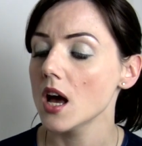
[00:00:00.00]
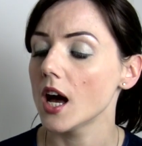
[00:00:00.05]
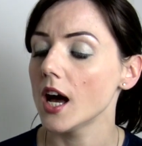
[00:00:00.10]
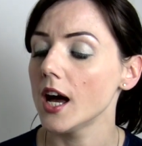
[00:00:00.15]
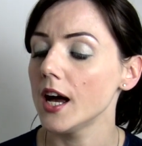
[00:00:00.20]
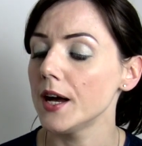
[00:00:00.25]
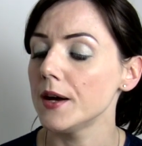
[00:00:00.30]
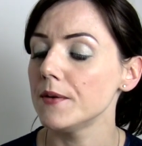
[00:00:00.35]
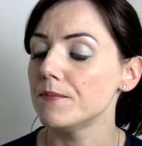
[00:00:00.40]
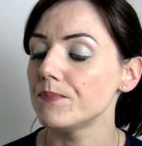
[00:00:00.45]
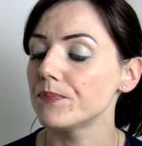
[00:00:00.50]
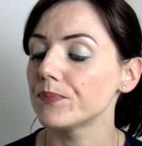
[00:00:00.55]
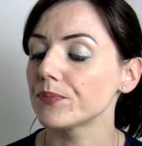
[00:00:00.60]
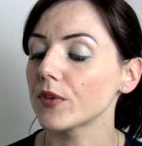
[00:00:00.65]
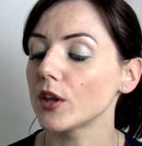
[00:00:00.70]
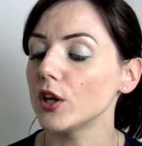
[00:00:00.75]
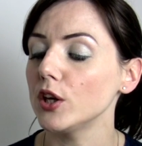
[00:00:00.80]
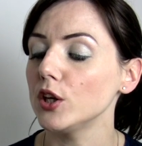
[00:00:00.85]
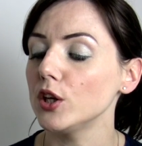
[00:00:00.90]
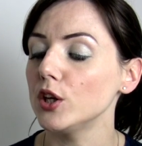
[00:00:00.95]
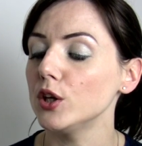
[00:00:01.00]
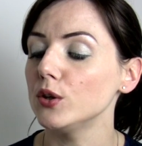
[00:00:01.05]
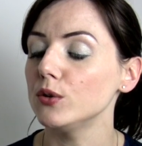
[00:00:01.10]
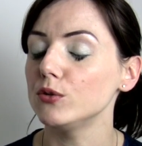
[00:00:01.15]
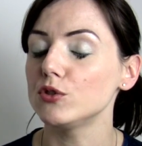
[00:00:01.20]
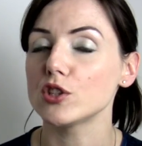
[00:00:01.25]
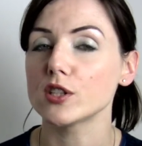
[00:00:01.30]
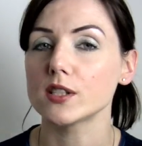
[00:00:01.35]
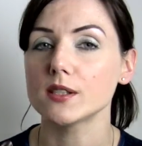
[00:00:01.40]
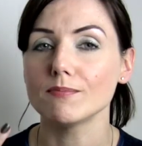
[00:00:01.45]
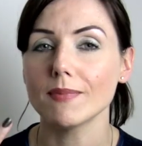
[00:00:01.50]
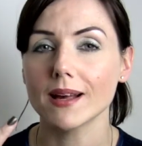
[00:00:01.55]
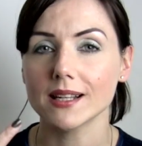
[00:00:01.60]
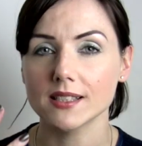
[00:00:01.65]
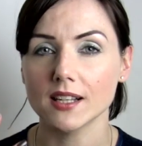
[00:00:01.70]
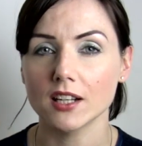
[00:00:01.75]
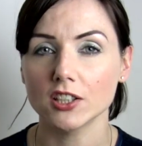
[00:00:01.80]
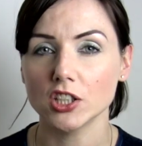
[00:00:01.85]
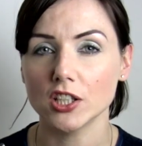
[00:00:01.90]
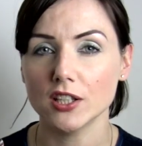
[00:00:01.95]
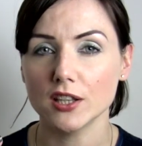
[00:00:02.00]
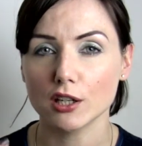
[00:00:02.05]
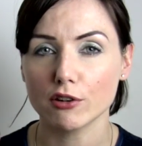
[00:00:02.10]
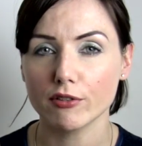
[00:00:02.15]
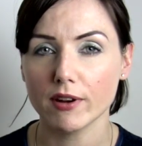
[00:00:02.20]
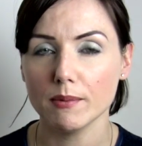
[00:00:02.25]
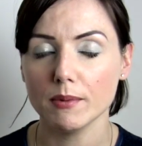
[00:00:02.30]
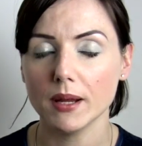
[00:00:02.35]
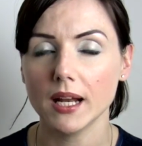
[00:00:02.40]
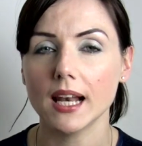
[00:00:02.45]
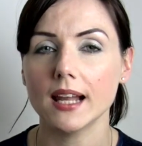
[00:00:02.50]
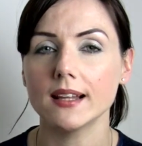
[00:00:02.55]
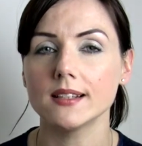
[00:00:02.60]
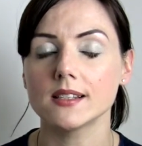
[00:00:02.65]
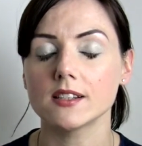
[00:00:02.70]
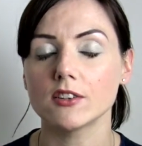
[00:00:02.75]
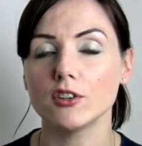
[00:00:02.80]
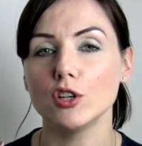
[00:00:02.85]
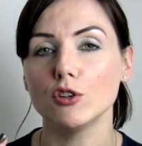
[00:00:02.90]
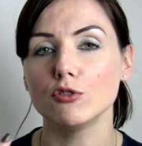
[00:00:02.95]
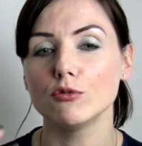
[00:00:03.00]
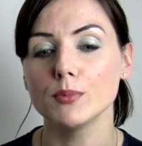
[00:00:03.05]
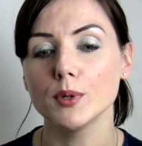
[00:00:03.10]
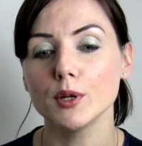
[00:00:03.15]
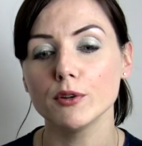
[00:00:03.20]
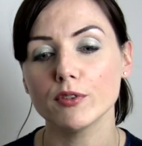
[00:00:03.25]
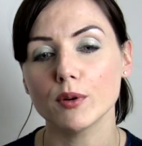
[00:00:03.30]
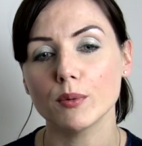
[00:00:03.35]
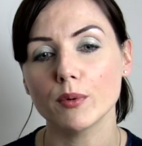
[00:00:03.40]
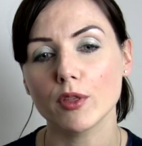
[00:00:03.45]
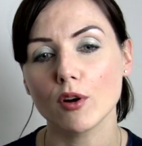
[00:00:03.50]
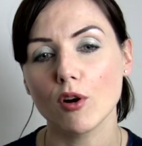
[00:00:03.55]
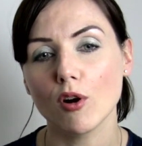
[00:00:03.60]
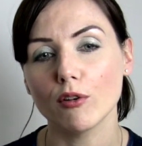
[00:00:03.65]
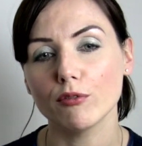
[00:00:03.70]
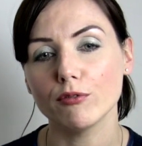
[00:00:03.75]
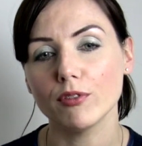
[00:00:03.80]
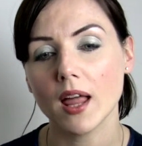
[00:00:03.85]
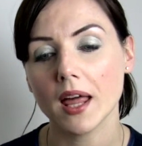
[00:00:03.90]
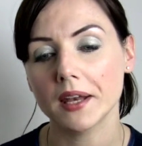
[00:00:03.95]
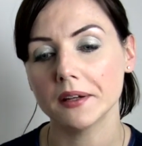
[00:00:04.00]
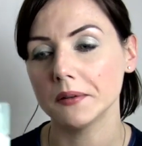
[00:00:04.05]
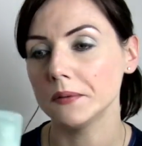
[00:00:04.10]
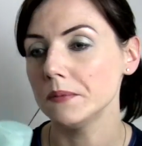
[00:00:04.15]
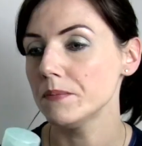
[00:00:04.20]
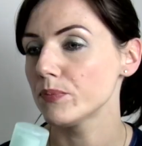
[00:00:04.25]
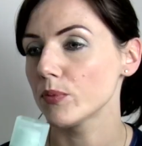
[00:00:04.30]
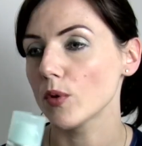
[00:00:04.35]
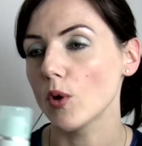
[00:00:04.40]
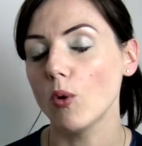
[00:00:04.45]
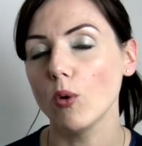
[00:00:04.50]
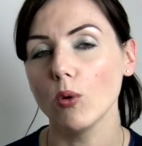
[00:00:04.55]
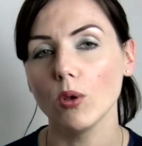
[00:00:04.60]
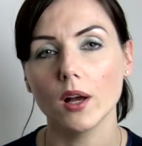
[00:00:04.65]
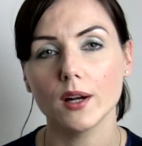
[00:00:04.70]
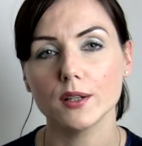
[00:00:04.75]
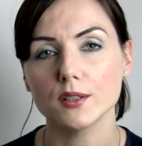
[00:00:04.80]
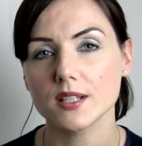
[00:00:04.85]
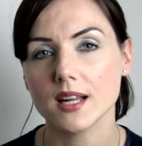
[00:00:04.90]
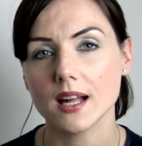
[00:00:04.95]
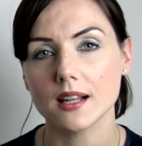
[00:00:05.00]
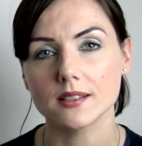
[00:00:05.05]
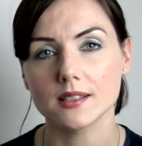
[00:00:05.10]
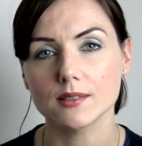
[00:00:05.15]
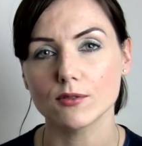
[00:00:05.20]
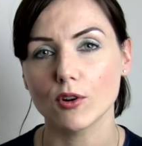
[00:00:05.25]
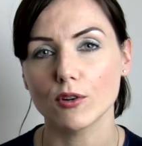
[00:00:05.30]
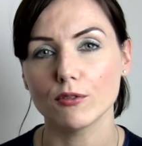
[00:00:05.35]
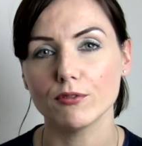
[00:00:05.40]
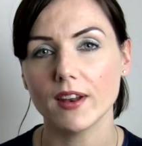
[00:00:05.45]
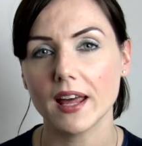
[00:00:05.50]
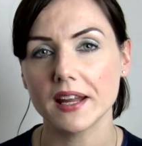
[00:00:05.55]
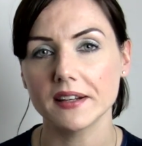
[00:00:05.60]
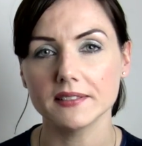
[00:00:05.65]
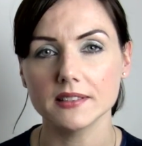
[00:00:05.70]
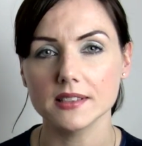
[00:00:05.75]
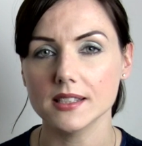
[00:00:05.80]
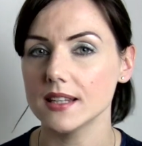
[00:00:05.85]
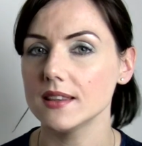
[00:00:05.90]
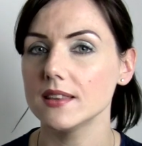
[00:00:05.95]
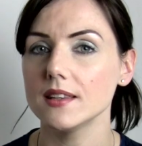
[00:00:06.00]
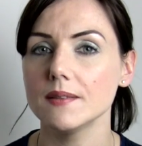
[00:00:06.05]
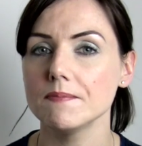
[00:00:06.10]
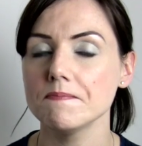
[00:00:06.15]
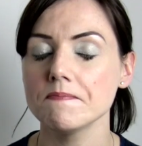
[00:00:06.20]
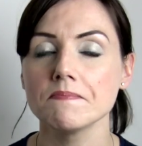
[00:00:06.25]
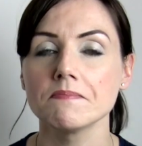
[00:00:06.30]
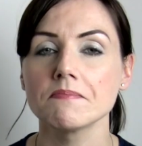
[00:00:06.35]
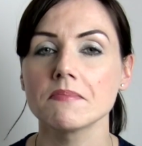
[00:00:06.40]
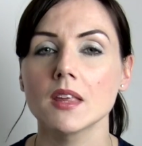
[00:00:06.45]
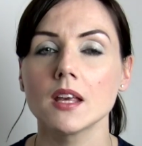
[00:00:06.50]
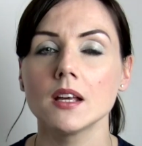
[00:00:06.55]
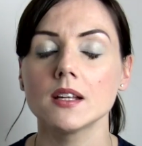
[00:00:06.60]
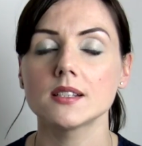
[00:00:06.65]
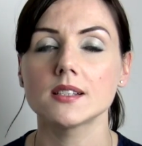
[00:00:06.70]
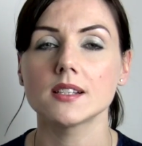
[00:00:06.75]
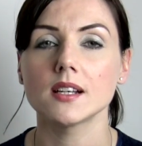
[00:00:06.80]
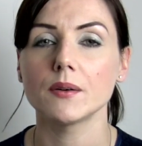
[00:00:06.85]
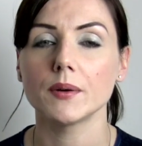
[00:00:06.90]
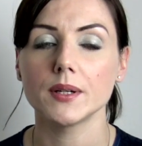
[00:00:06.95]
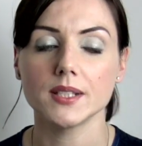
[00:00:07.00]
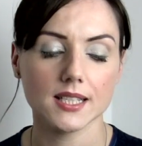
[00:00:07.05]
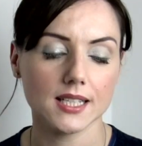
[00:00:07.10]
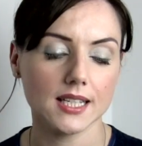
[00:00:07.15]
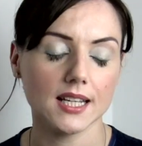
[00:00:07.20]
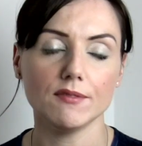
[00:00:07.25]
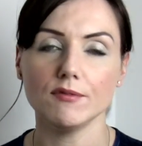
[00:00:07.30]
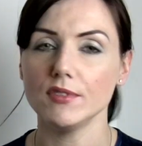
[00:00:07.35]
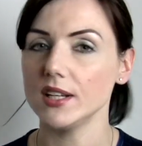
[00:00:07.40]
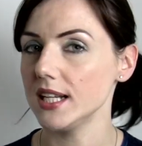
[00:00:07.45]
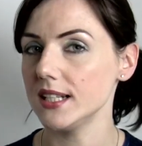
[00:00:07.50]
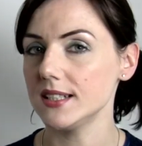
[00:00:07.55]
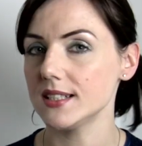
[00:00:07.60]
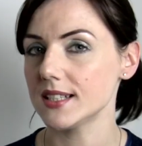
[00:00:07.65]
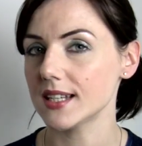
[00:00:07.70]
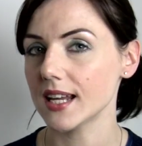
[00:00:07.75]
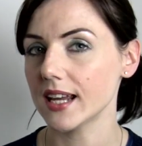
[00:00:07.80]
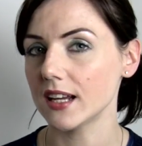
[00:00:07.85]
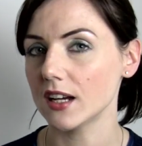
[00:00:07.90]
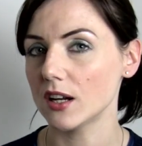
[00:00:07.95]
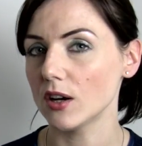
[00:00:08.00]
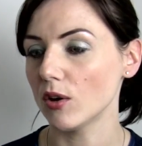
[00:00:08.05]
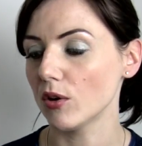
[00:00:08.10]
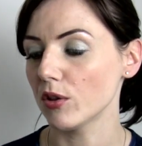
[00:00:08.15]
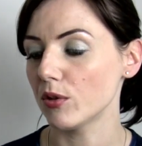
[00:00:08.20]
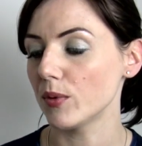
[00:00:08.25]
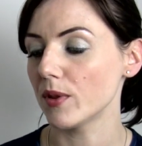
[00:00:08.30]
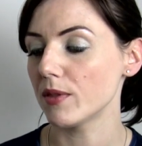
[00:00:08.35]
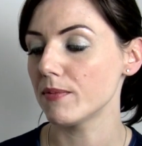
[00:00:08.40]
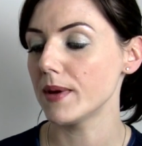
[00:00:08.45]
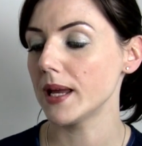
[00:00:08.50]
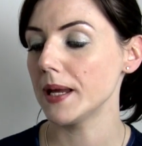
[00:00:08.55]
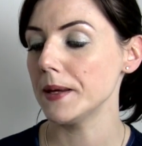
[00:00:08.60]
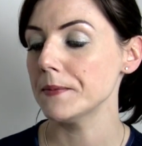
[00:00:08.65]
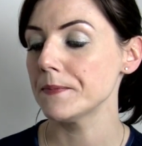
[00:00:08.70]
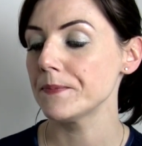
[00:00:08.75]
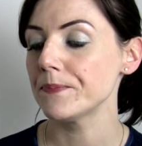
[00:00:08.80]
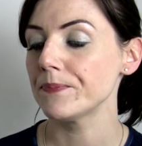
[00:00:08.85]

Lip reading: You just massage in the creamy cleanser and you remove it with a hot flannel. All hotels have got flannels in them, so I didn't even need to take a cloth with me.